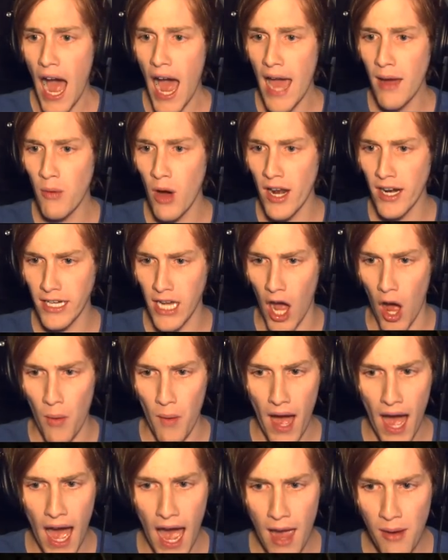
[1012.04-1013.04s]
I wanna
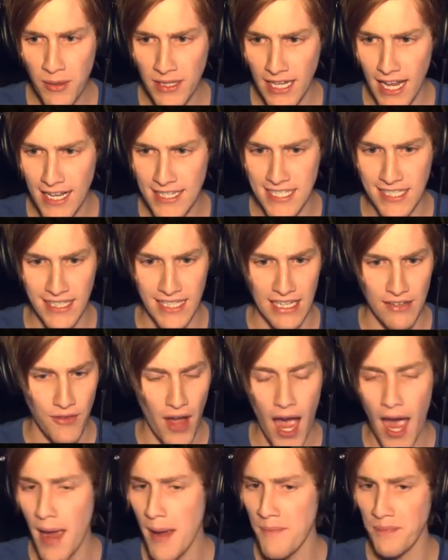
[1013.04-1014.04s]
go. I would like to leave.
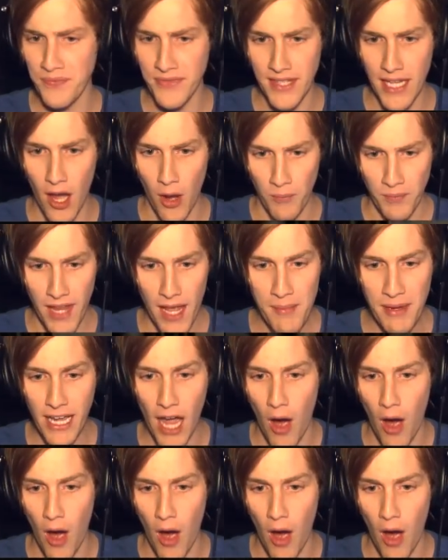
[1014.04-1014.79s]
I am- No, let me